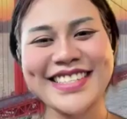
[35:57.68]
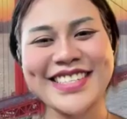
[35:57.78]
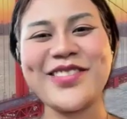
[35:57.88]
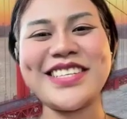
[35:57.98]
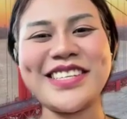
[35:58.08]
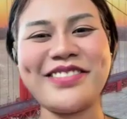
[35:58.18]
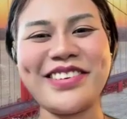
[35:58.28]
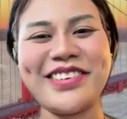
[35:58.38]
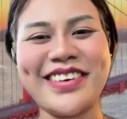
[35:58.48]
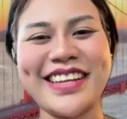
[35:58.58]
Thank you so much,
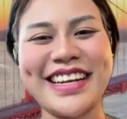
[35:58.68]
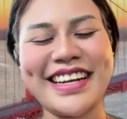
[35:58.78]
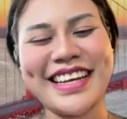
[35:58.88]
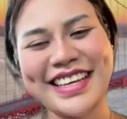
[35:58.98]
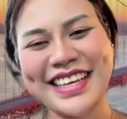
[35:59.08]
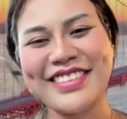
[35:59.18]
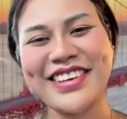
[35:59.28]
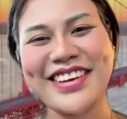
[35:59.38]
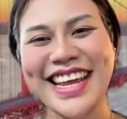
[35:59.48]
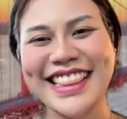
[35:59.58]
everyone.
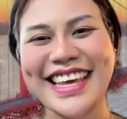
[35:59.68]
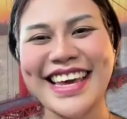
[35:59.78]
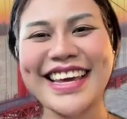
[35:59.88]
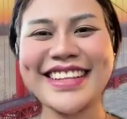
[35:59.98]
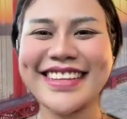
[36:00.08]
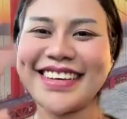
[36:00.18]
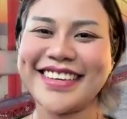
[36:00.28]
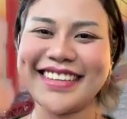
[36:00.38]
Have a great day.